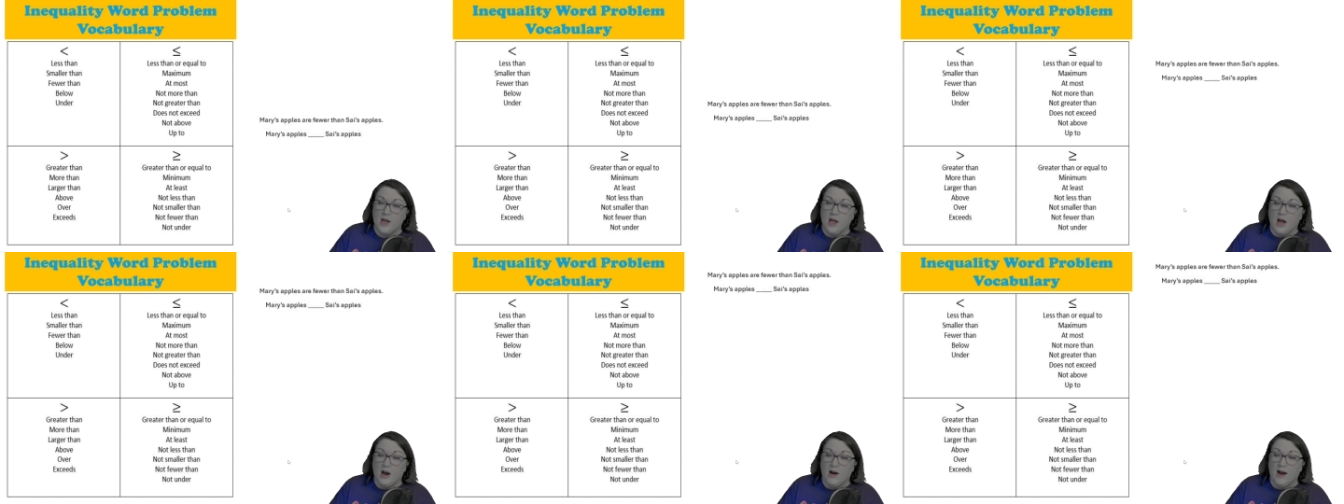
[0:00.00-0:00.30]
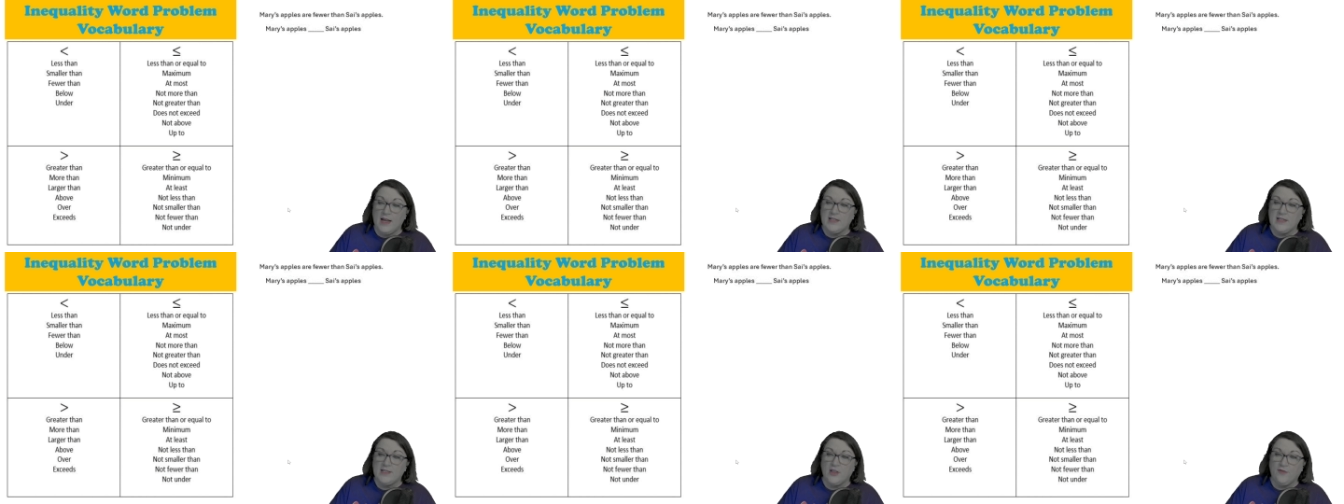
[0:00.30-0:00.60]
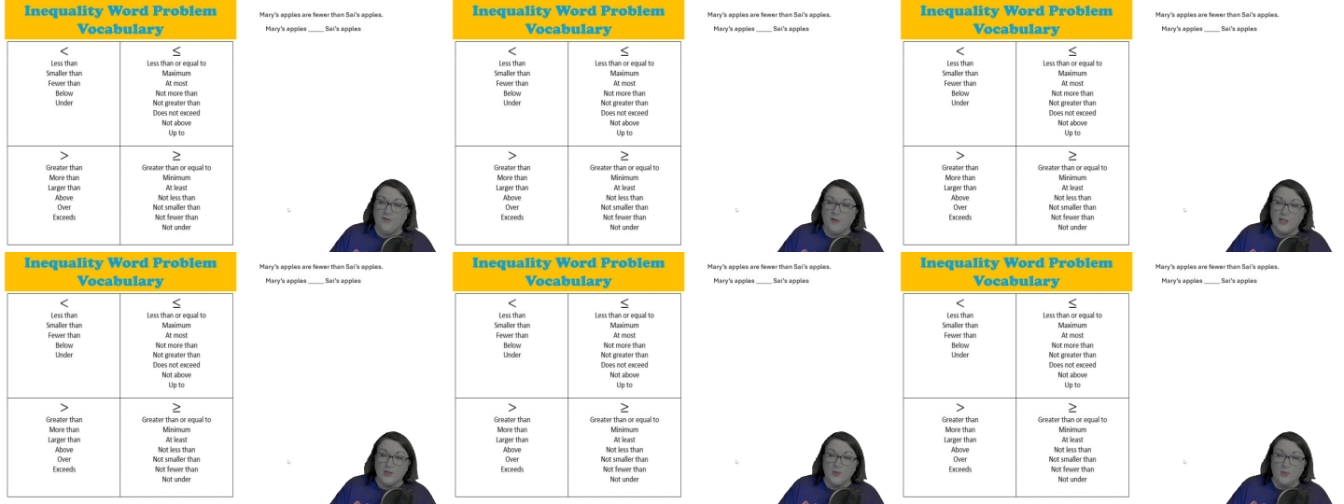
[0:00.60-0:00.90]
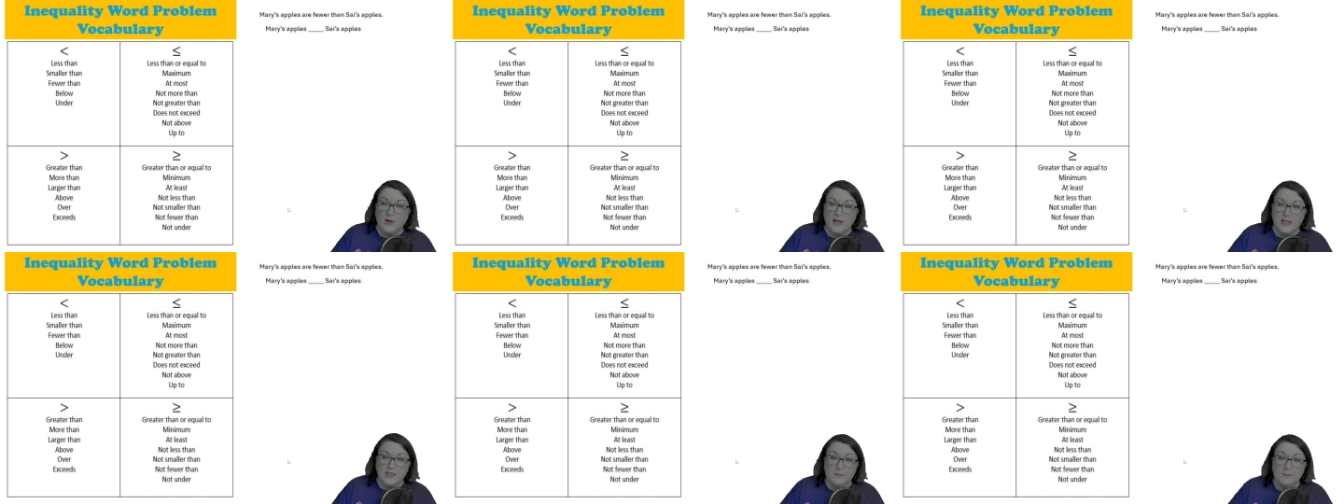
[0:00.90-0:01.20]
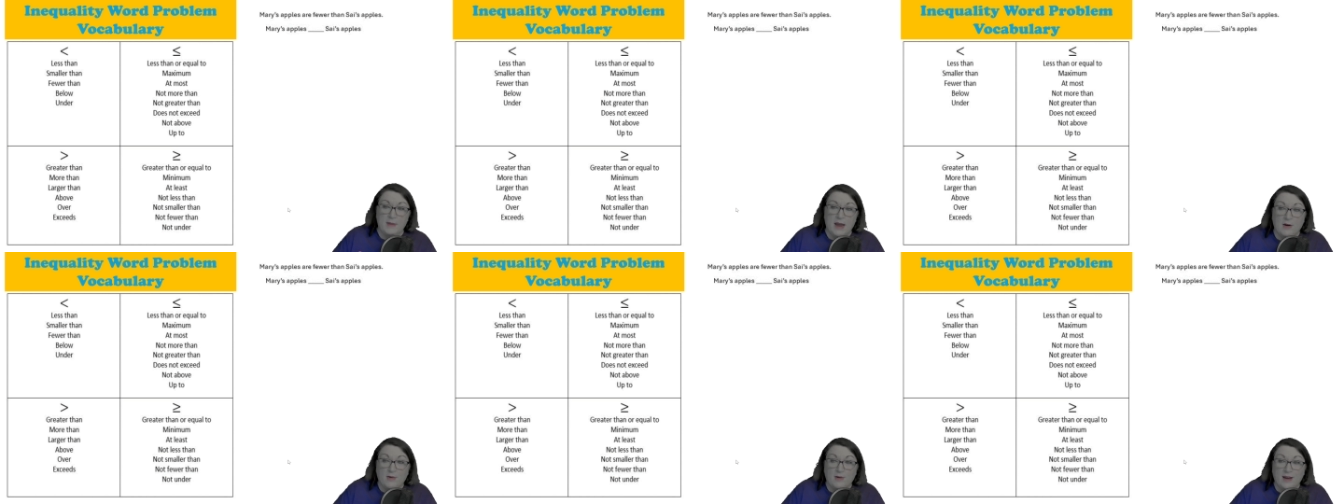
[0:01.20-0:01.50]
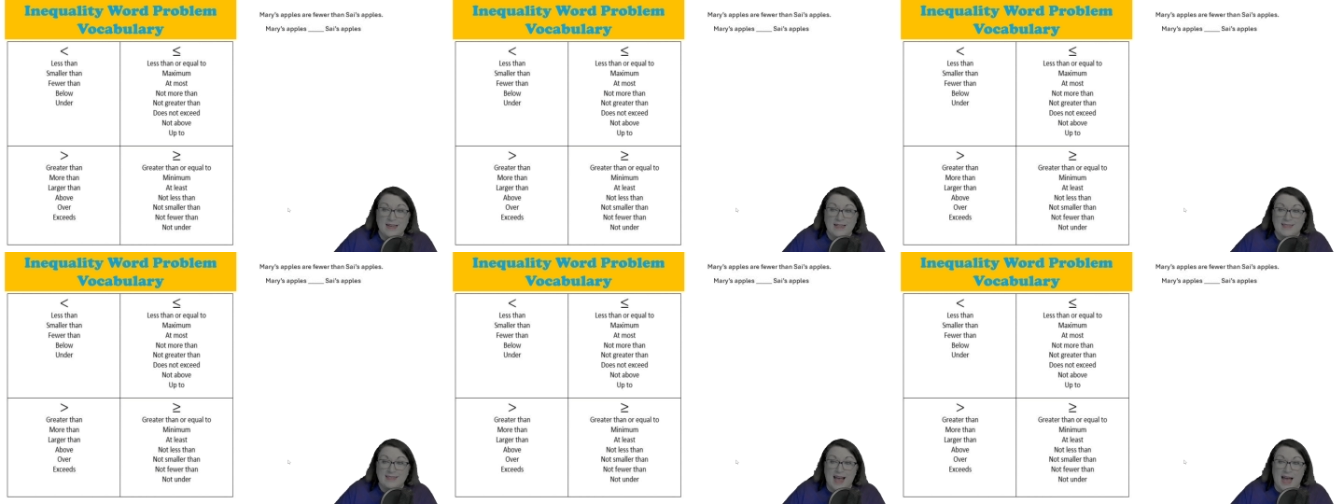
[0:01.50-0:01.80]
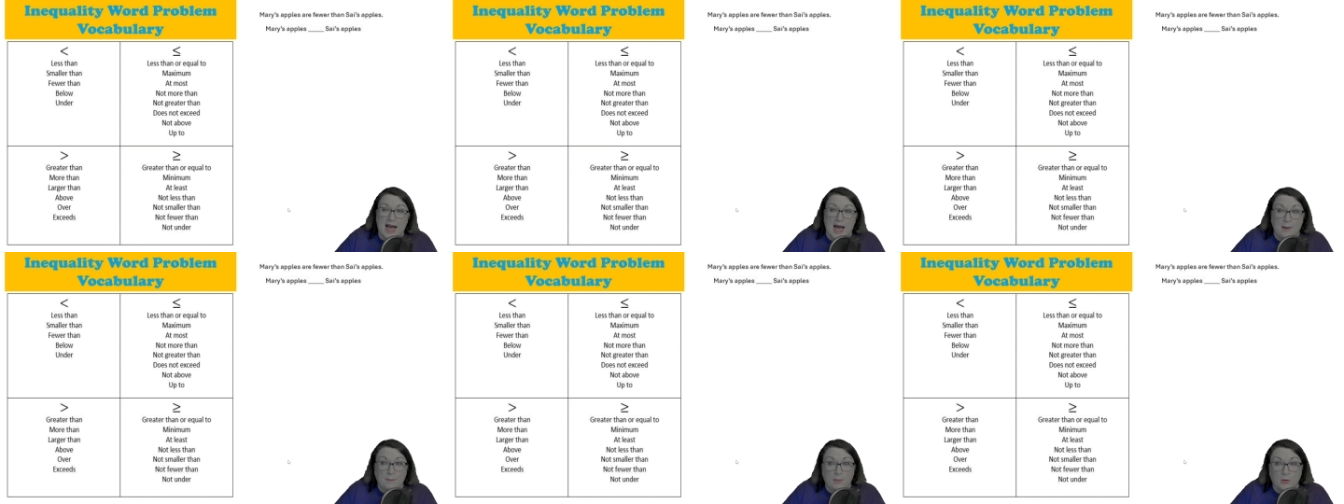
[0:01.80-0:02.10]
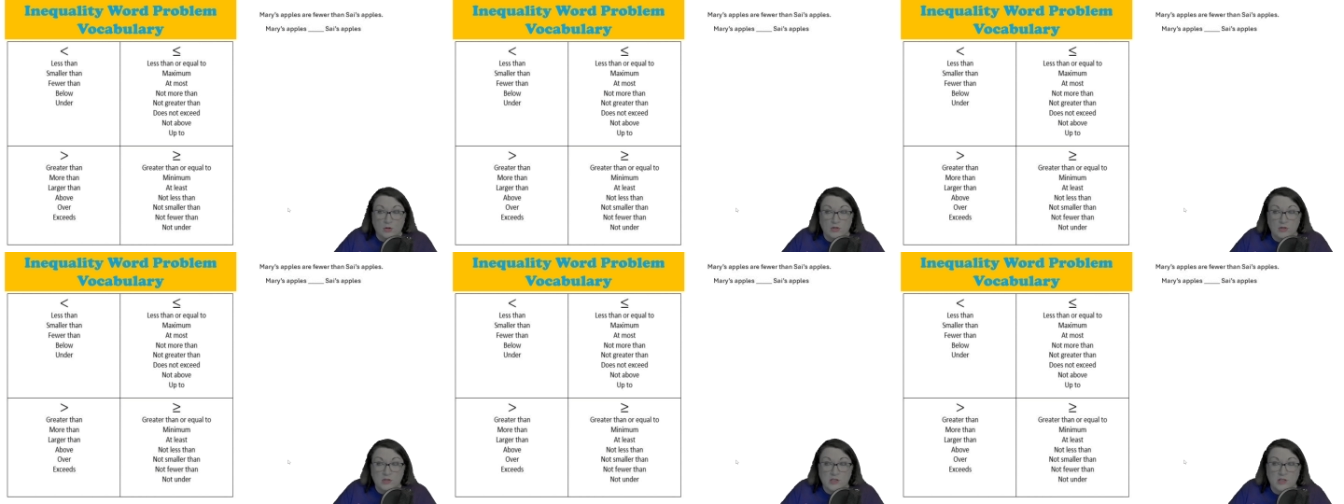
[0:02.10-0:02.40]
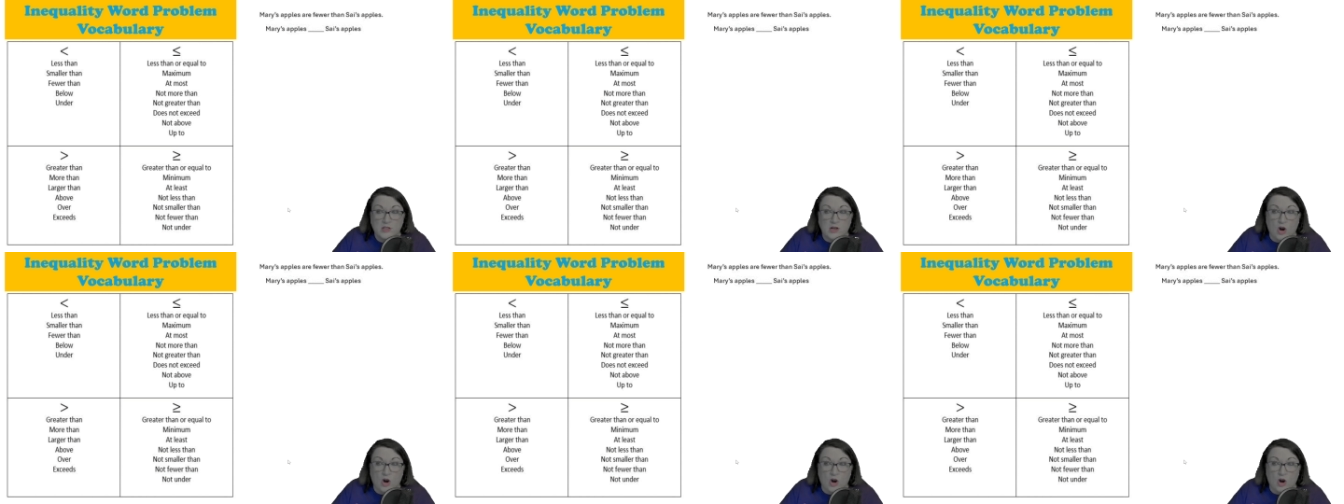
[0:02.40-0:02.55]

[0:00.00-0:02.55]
All right, so the first one is Mary's apples